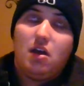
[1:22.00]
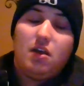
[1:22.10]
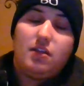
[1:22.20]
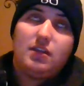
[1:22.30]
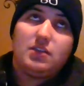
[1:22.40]

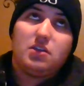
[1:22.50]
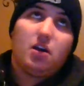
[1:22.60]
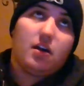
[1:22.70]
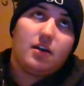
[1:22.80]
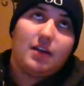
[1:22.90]
this
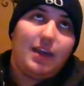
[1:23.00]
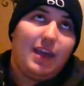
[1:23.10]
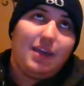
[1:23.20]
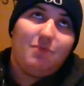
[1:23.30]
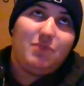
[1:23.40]
card
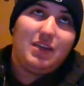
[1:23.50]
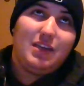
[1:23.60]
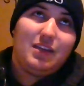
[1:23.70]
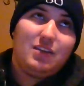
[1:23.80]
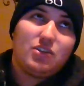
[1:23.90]
can't
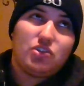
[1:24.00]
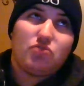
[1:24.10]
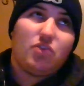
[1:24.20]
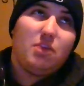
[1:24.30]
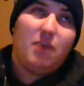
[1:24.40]
be
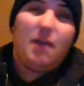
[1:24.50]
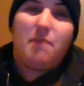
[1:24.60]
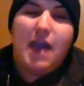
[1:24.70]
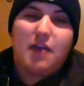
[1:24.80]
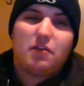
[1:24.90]
destroyed by
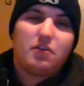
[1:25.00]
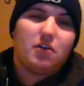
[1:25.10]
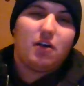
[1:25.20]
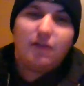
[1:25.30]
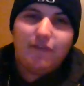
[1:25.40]
battle or
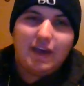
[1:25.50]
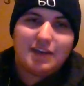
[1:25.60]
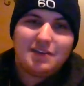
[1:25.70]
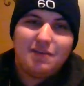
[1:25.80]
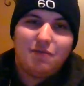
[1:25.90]
card
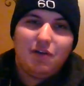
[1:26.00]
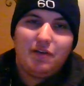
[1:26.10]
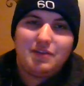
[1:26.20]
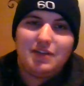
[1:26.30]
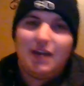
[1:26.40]
effect. Well,
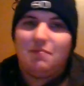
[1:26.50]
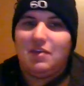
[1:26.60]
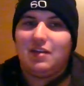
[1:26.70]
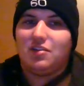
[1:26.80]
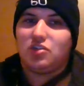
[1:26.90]
it's not
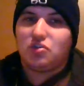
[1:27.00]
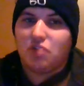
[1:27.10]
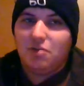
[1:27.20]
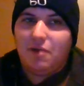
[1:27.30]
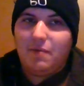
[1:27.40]
being
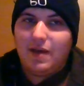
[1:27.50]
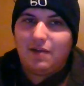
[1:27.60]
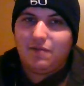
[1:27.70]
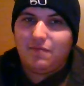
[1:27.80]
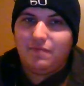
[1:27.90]
destroyed by
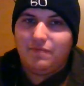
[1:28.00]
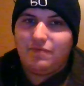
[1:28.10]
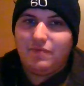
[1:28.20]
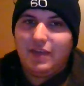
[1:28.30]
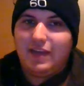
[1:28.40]
battle.
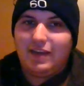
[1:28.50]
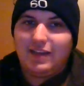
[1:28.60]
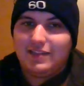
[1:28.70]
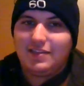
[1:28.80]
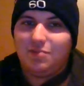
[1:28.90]
It can
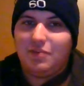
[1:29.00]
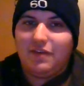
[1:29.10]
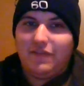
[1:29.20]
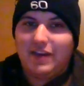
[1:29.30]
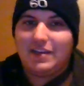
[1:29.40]
still be
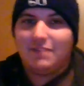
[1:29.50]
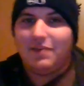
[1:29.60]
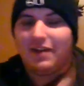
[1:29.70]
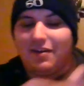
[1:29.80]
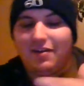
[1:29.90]
affected
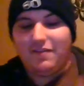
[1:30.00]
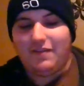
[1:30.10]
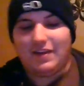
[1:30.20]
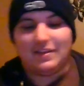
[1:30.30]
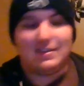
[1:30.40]
by card
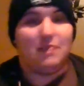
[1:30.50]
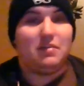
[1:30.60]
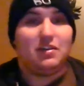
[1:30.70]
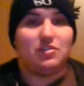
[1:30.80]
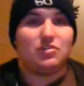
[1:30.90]
effect. It's not
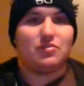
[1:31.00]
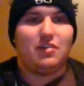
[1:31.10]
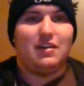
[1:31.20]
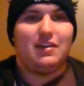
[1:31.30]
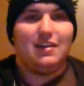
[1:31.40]
being
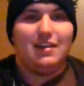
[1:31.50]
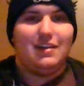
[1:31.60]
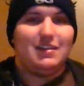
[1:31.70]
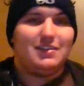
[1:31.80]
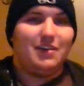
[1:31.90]
destroyed.
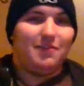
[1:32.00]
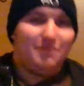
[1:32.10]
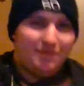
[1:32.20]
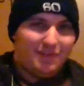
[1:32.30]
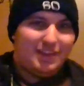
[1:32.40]
So
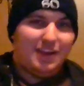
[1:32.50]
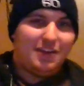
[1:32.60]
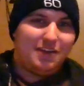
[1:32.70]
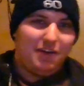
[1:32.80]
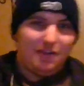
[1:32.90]
there you
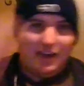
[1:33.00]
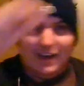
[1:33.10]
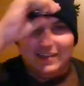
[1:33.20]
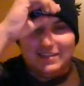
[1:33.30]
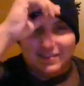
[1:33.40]
go,
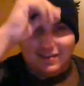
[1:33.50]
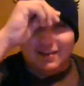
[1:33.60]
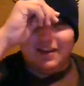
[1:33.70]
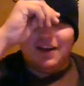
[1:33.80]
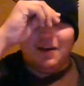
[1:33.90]
guys.
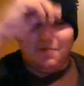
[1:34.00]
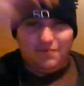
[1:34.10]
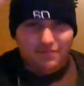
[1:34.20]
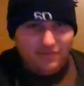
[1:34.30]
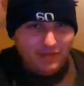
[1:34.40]

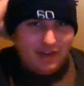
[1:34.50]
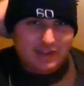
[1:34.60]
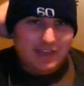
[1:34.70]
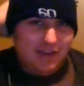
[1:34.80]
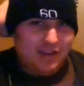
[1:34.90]
There's
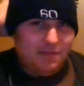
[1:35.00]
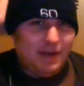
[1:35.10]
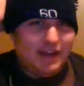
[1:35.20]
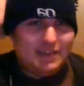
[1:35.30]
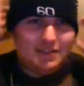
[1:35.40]
how you get
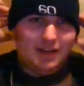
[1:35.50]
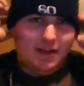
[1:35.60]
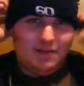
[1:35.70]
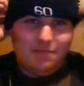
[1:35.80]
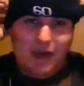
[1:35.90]
past
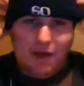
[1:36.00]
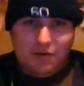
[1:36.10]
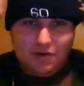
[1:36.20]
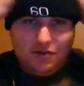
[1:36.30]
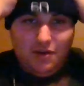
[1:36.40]
that power
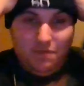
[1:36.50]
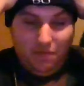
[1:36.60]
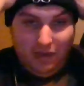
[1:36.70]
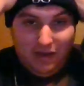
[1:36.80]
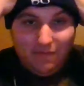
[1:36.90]
creep,
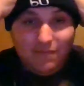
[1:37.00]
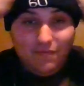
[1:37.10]
man.